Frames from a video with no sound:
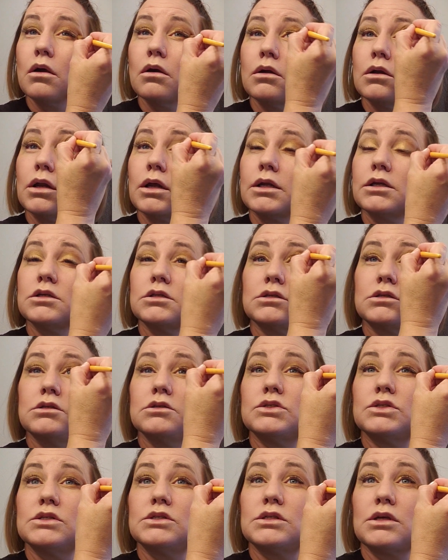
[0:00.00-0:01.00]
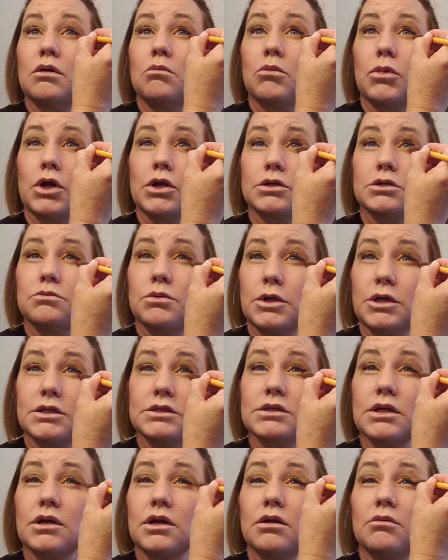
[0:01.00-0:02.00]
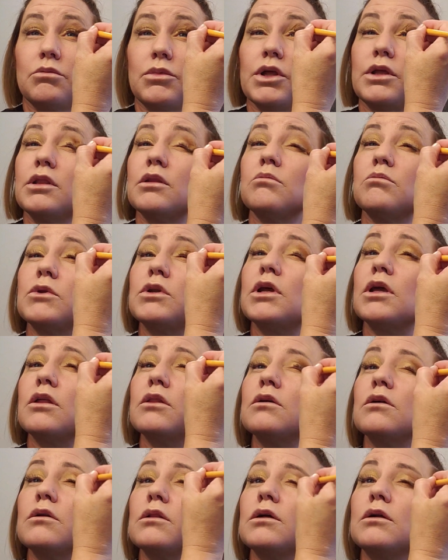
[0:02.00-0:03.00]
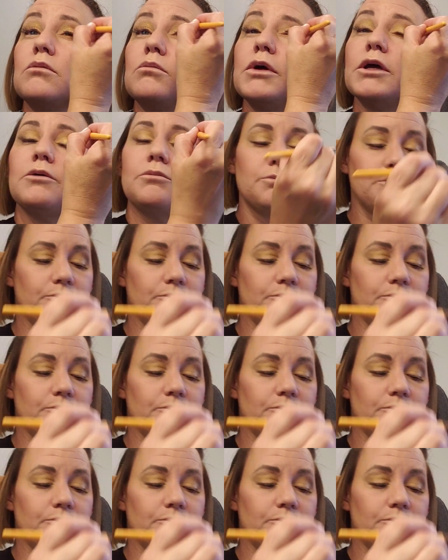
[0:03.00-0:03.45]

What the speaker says: And I just use the same brush because I kind of blend them together a little bit.